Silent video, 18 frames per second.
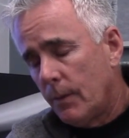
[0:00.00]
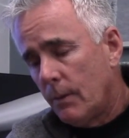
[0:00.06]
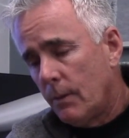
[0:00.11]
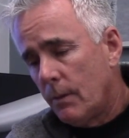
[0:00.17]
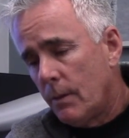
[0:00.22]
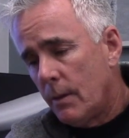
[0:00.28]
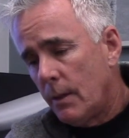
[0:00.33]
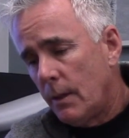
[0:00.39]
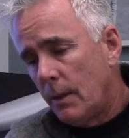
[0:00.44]

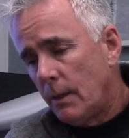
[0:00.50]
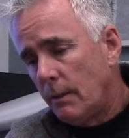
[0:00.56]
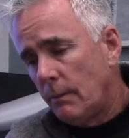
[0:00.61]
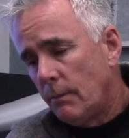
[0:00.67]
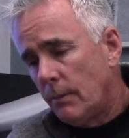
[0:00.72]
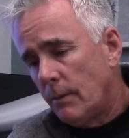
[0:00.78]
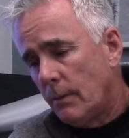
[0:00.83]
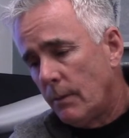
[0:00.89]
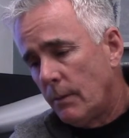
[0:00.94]
the
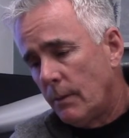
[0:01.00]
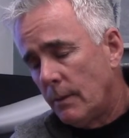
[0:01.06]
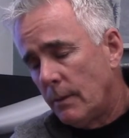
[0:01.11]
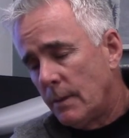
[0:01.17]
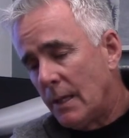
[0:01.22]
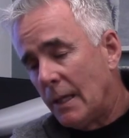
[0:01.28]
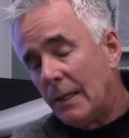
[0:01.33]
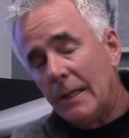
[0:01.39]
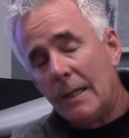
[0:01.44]

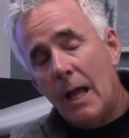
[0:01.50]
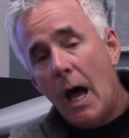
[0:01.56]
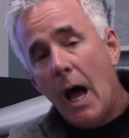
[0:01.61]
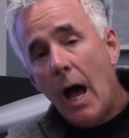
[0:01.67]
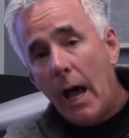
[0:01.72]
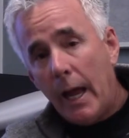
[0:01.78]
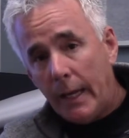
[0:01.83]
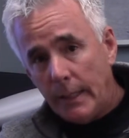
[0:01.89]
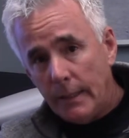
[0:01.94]

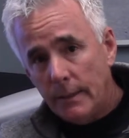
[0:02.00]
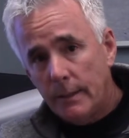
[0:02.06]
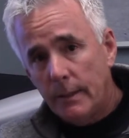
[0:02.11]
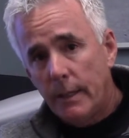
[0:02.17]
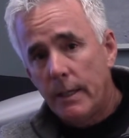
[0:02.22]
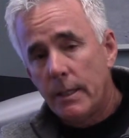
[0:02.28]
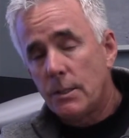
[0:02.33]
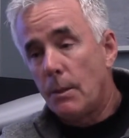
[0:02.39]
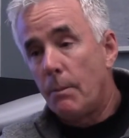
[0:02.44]
line
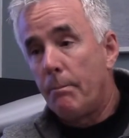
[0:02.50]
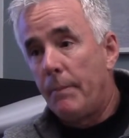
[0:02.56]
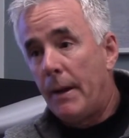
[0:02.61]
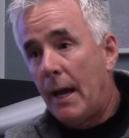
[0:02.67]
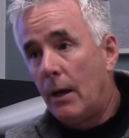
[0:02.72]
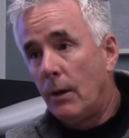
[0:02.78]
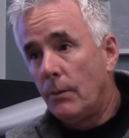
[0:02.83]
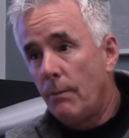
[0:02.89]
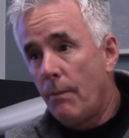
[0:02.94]
is
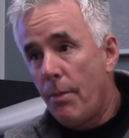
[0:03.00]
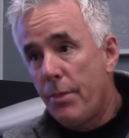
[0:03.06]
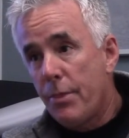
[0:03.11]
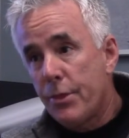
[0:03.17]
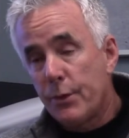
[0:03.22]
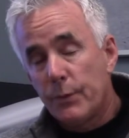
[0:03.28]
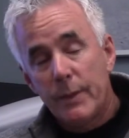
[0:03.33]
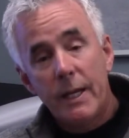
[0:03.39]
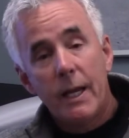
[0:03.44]
about
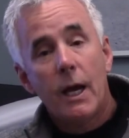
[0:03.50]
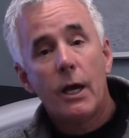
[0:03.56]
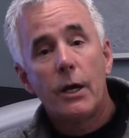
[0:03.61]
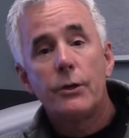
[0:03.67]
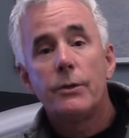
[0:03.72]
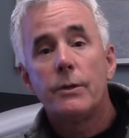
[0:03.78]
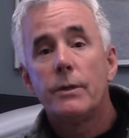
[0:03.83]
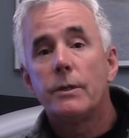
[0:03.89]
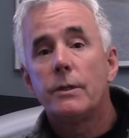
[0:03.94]

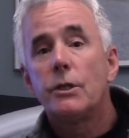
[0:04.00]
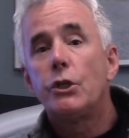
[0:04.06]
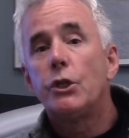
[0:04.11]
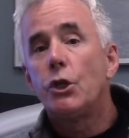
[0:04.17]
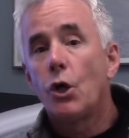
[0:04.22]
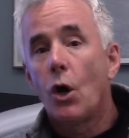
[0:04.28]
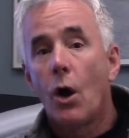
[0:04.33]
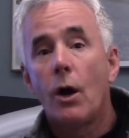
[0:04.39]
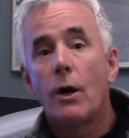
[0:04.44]
300
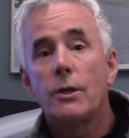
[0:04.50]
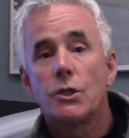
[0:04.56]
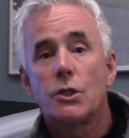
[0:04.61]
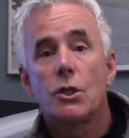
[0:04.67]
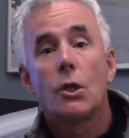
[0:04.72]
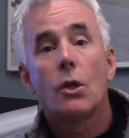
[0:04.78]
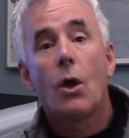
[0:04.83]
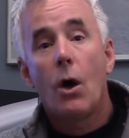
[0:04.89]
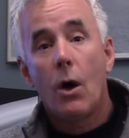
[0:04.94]

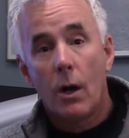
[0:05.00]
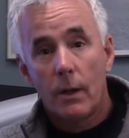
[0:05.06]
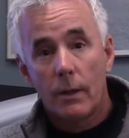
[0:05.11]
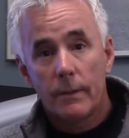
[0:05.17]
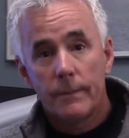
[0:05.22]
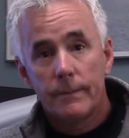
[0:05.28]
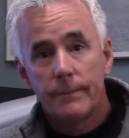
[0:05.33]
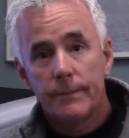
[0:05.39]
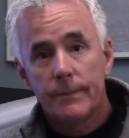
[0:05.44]
yards long.
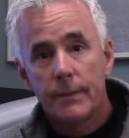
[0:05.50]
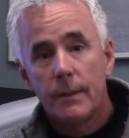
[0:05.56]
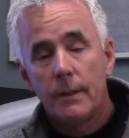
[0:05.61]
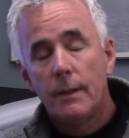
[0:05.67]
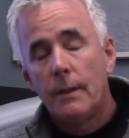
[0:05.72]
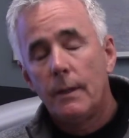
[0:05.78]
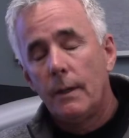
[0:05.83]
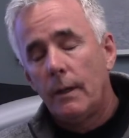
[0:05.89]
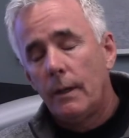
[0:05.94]

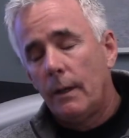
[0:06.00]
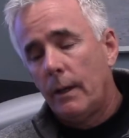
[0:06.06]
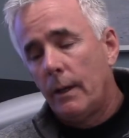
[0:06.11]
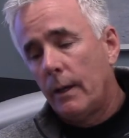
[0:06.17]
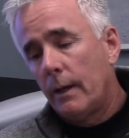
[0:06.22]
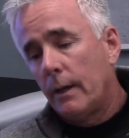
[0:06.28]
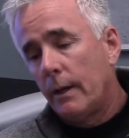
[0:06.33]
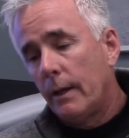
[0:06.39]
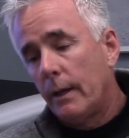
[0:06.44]

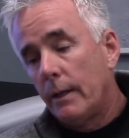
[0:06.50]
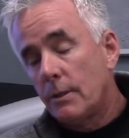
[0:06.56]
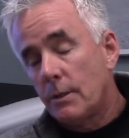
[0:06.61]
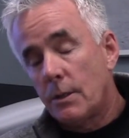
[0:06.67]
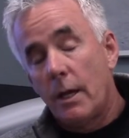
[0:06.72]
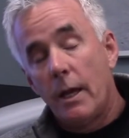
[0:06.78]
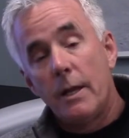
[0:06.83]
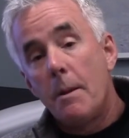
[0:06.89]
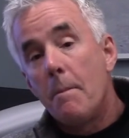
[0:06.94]
Yeah,
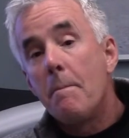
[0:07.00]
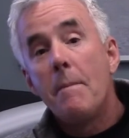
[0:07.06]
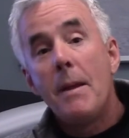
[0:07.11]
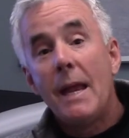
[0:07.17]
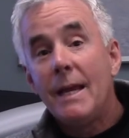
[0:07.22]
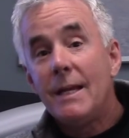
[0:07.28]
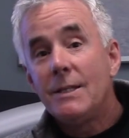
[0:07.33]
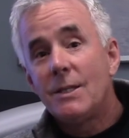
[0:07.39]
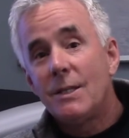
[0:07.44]
it's an
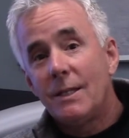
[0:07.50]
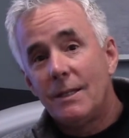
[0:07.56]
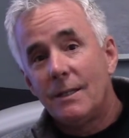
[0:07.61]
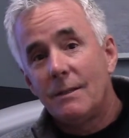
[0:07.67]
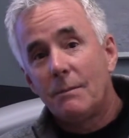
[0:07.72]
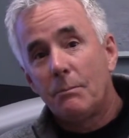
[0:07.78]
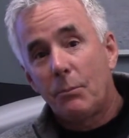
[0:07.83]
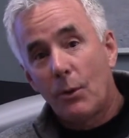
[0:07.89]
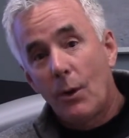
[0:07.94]
amazing
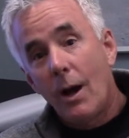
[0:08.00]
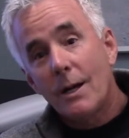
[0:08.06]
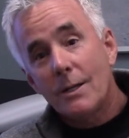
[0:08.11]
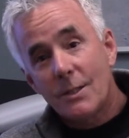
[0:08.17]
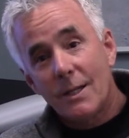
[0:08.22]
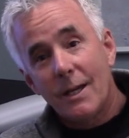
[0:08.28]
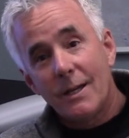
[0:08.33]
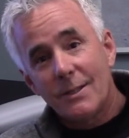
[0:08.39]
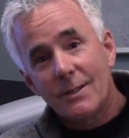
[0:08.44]

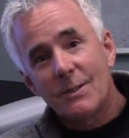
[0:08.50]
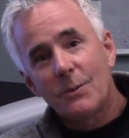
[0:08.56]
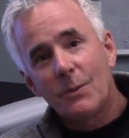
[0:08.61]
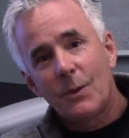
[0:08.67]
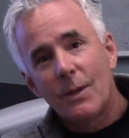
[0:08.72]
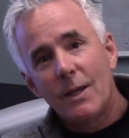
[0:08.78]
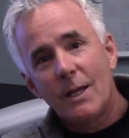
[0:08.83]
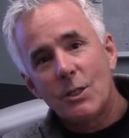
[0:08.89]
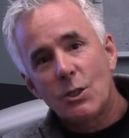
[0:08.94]
process
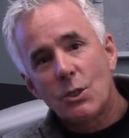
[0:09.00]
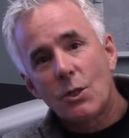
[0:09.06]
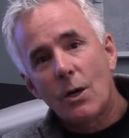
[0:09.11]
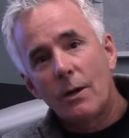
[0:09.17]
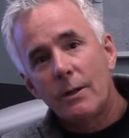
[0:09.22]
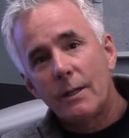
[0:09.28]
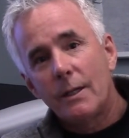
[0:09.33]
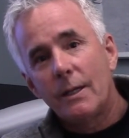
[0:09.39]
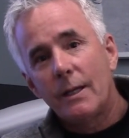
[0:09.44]
where they
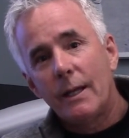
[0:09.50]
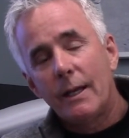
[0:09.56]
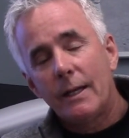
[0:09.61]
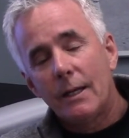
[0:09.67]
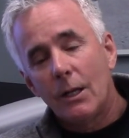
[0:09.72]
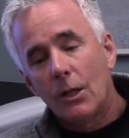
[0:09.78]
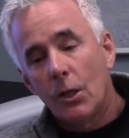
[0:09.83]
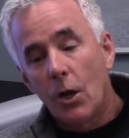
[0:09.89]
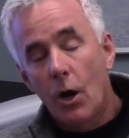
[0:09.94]
start in
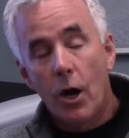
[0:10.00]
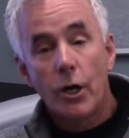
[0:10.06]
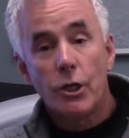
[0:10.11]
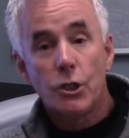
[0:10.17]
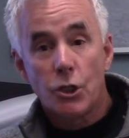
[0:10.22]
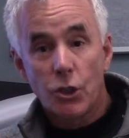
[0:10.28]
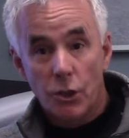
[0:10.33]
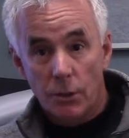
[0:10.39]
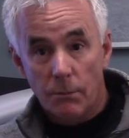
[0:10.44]
a large